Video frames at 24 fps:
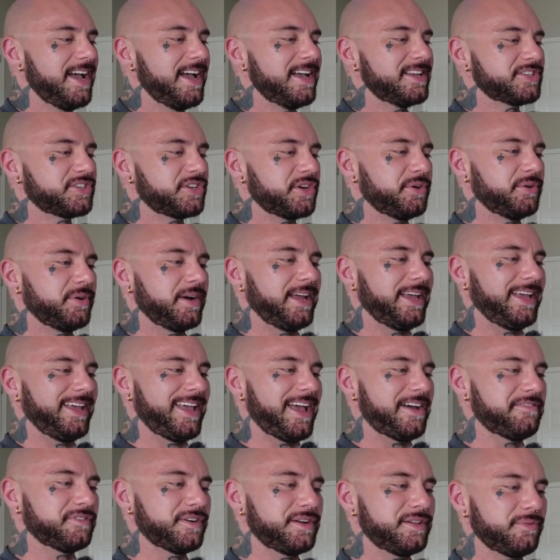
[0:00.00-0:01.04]
So
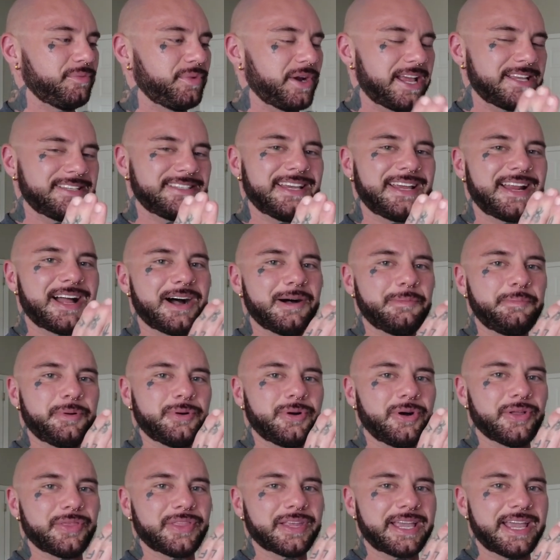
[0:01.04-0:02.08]
when I set up
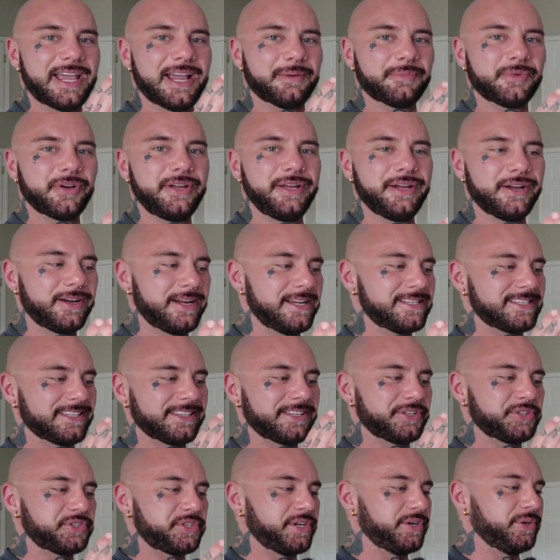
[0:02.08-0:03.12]
on the camera here, it's a
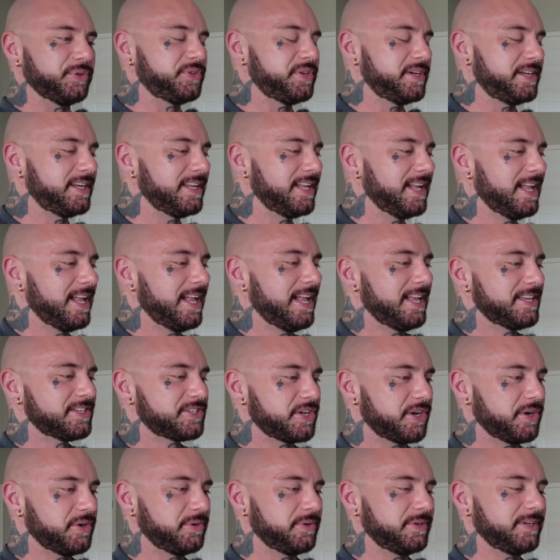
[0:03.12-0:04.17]
little tilted.
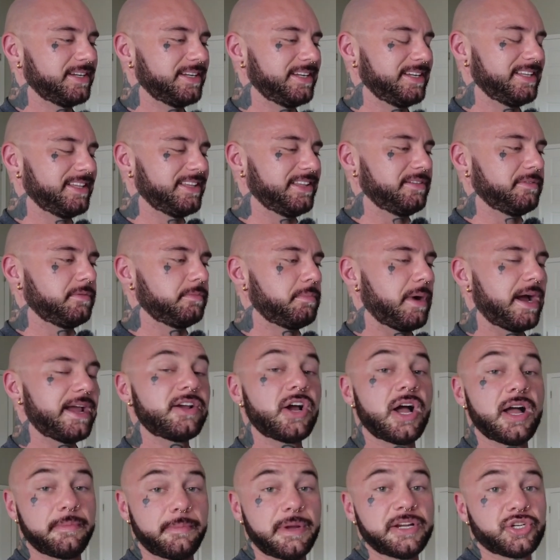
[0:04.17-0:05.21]
So
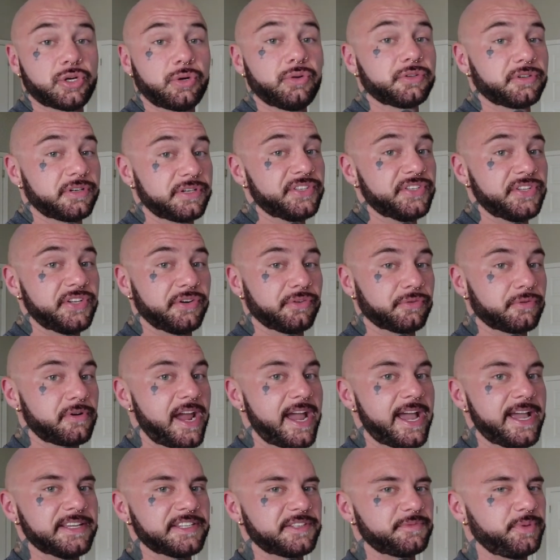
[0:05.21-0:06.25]
my shoulder is still
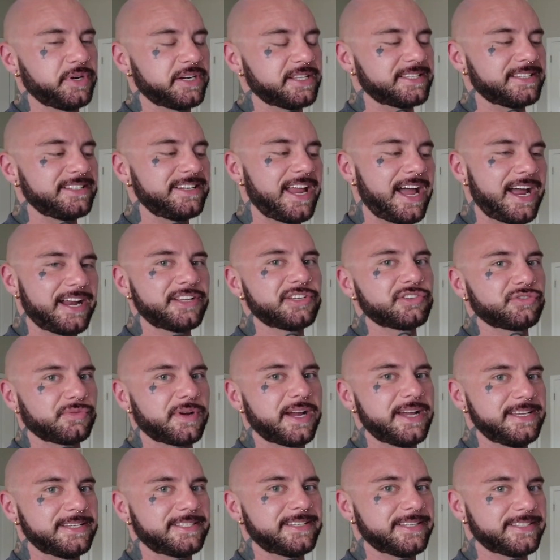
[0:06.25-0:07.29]
raised, but it's not as
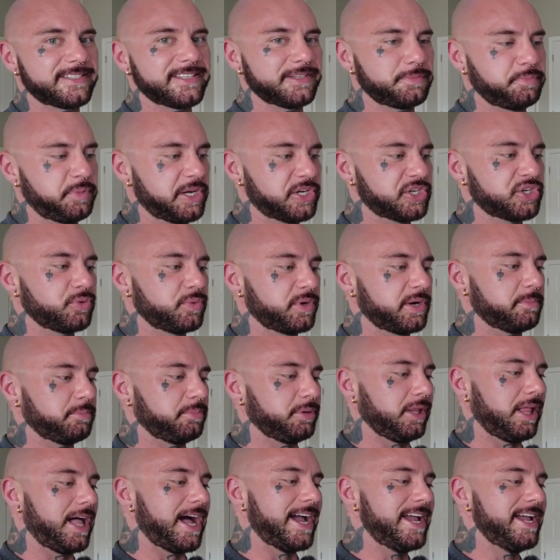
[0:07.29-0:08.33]
raised as this picture would
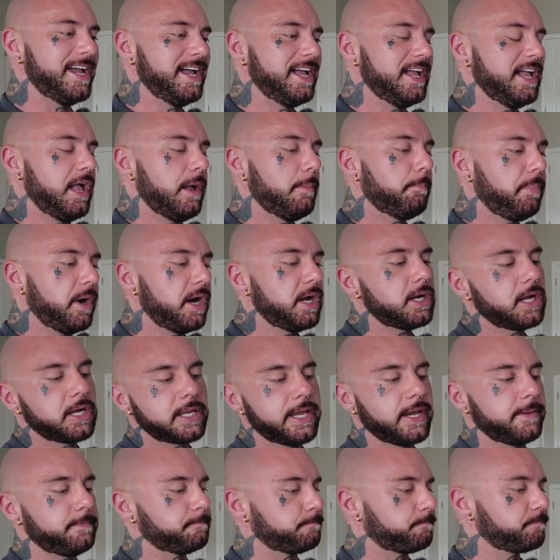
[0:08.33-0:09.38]
imply. But
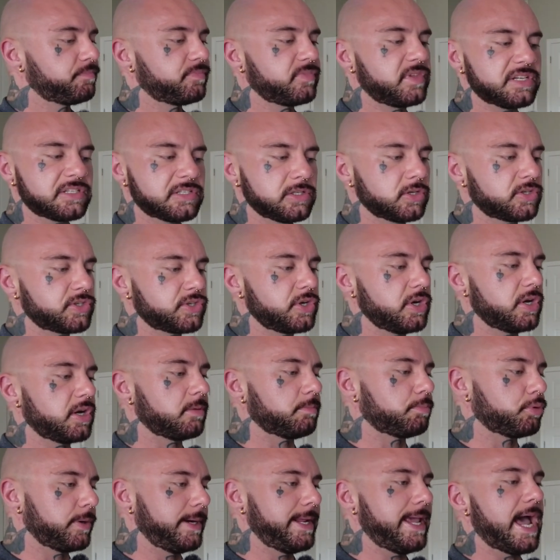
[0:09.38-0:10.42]
again, this looks good.
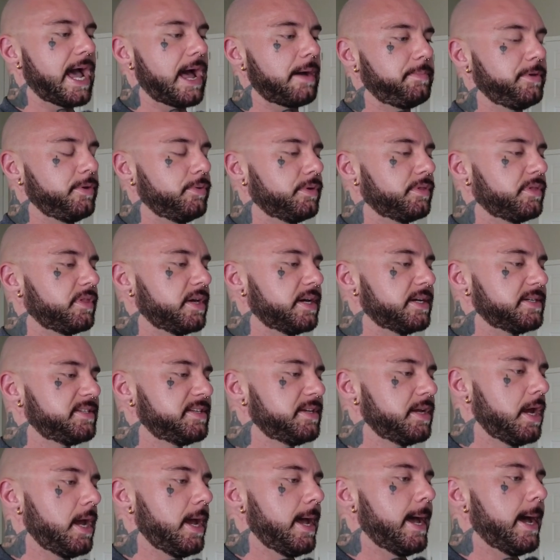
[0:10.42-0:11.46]
I'm pretty happy with this.
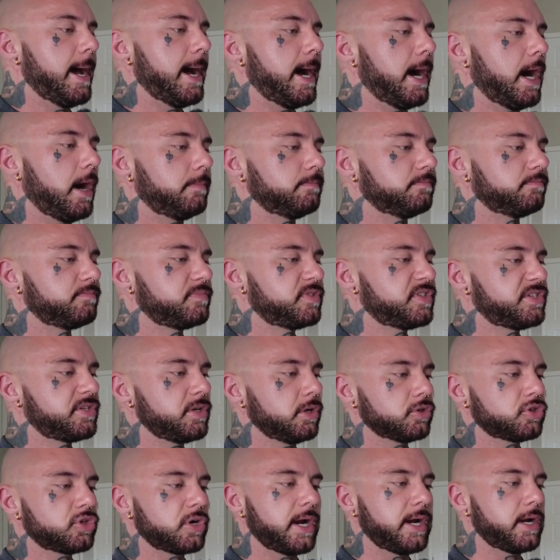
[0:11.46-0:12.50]

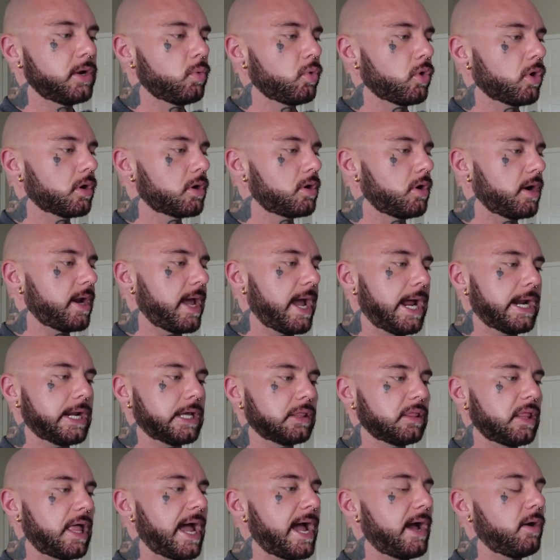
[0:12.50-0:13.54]
Still trying to work on
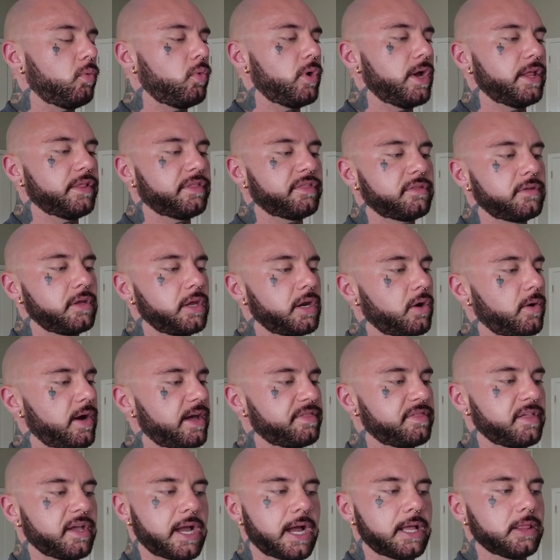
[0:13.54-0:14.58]
adding lat width. I
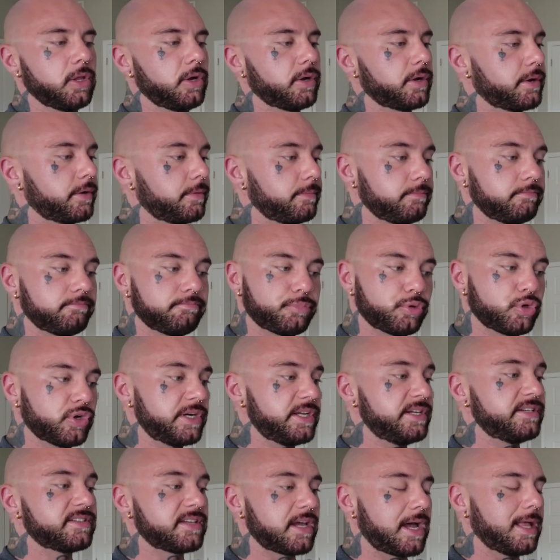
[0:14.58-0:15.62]
think I look
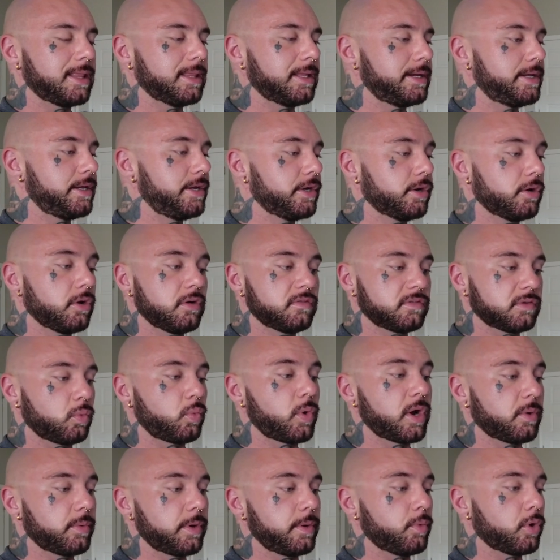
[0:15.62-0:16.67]
pretty solid here over
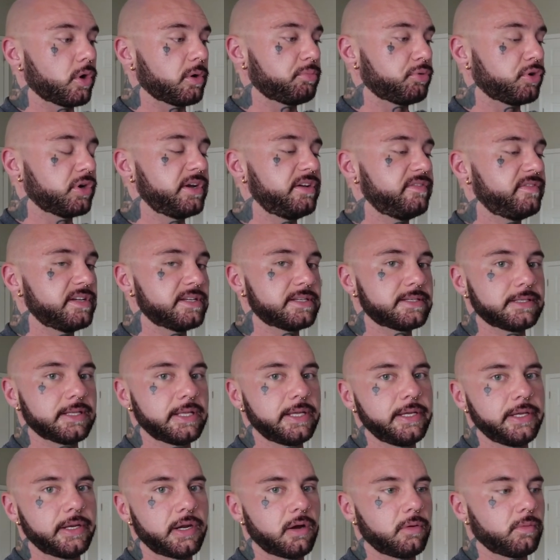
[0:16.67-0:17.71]
where we were
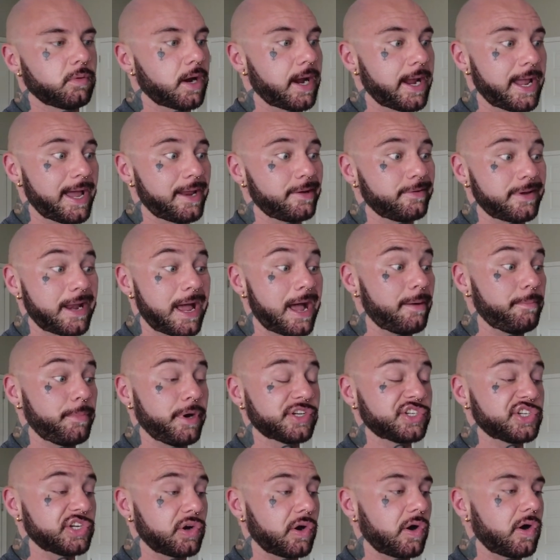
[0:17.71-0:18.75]
previously, where I had not
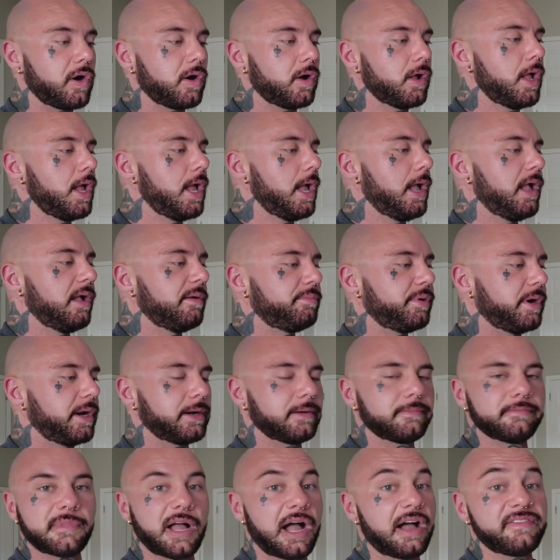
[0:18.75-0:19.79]
much at all.
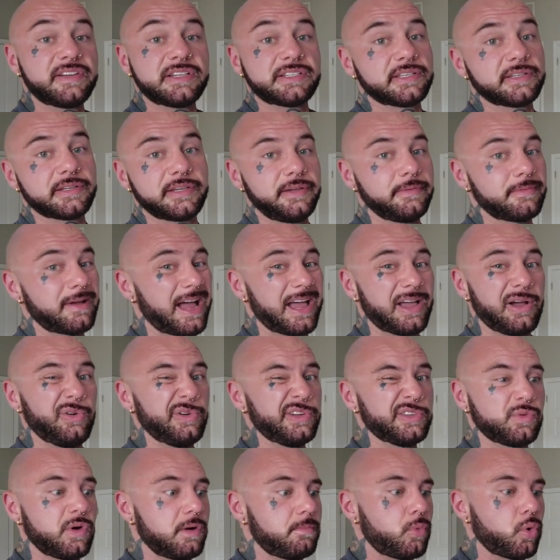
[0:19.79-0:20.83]
But obviously, I
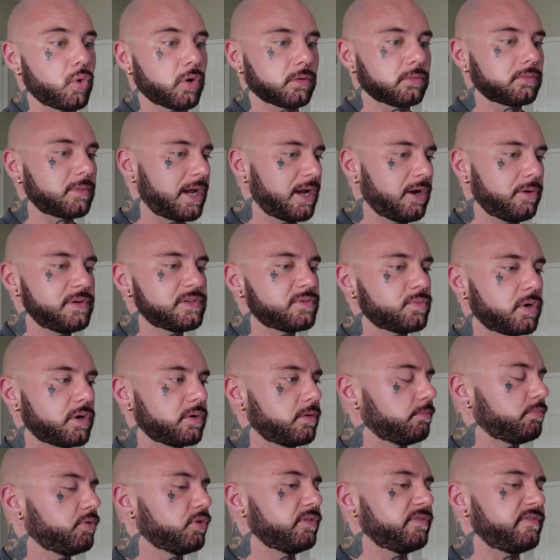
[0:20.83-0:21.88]
always want more. I always want to
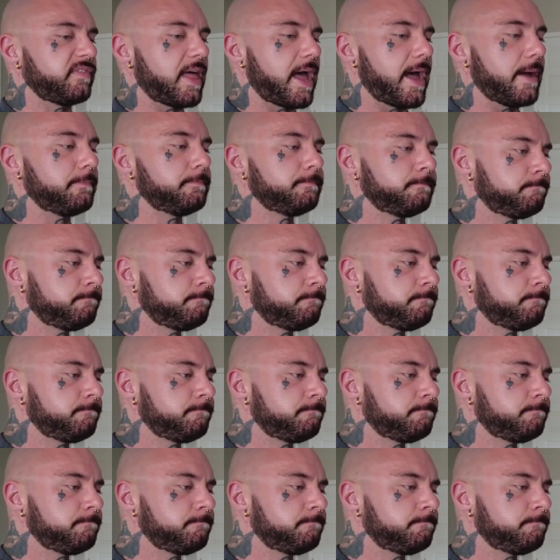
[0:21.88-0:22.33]
improve that.